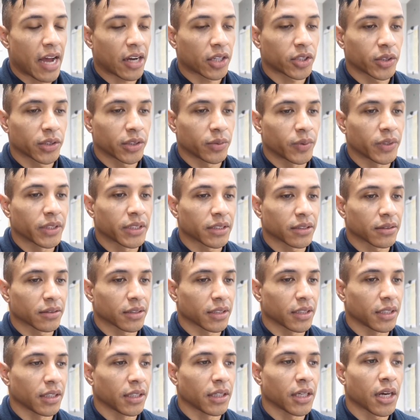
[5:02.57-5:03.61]
actually
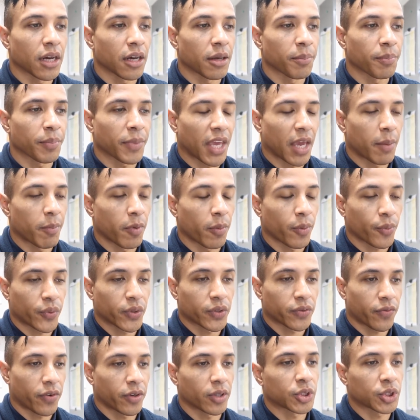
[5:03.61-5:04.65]
recently um, came up with
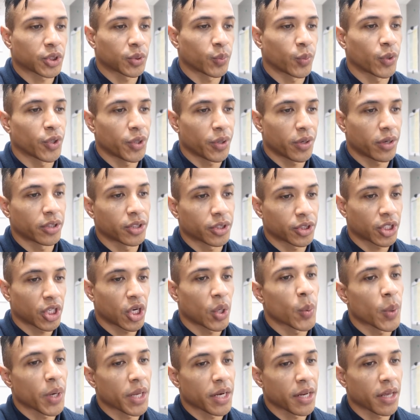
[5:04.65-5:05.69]
this function where you can just
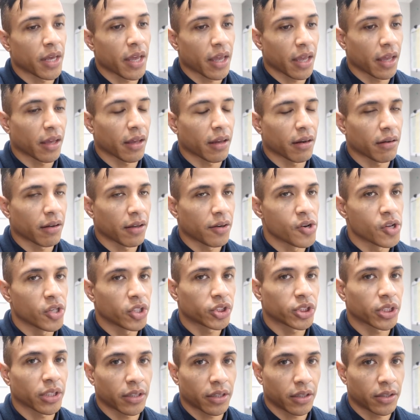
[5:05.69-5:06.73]
go in and
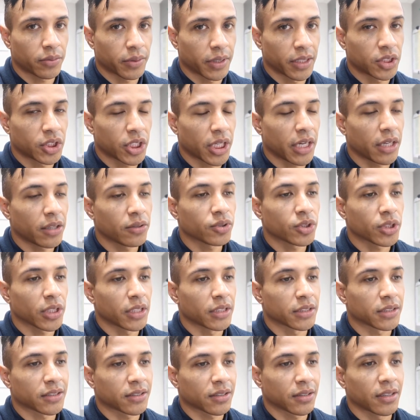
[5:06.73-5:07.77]
initiate a grade change,
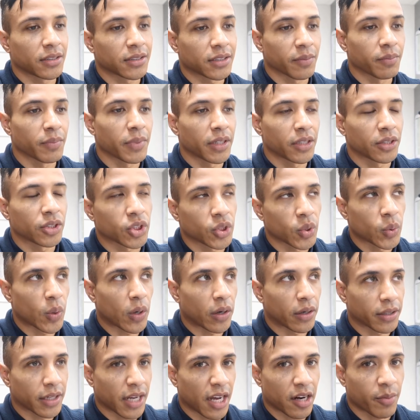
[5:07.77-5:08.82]
and it's it's submitted to
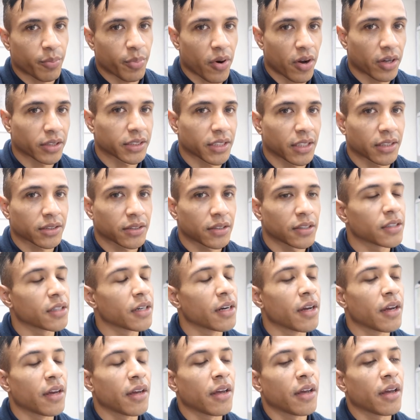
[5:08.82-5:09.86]
our data processor,
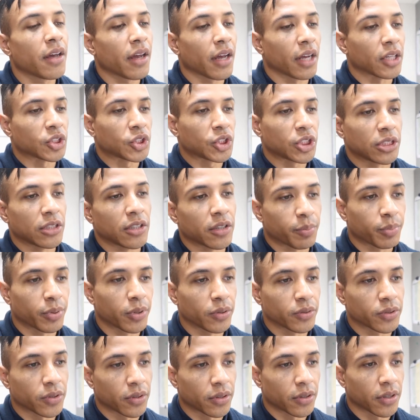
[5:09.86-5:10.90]
and she
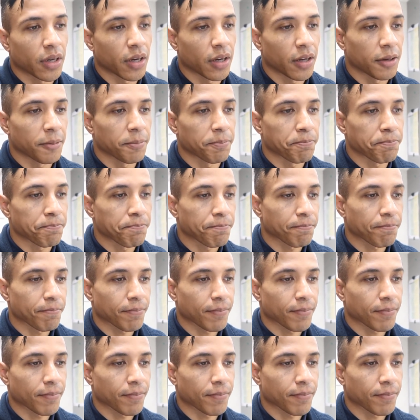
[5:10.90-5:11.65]
approves her, um,